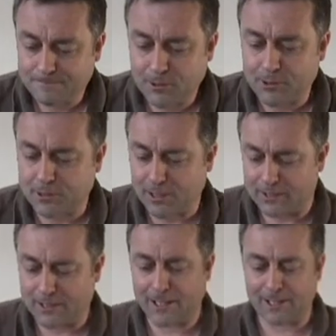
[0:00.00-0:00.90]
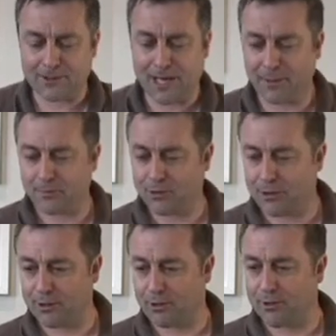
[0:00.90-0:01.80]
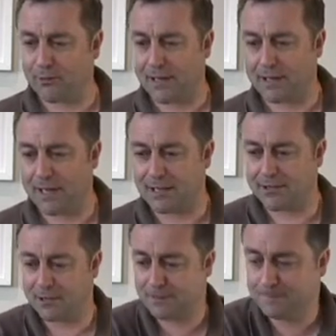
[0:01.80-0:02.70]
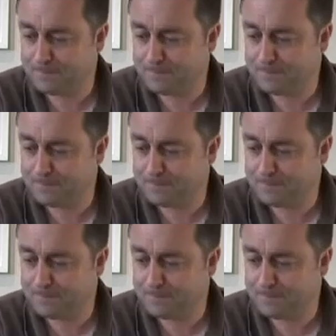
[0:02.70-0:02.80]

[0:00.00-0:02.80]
Gotta say, that is absolutely fantastic.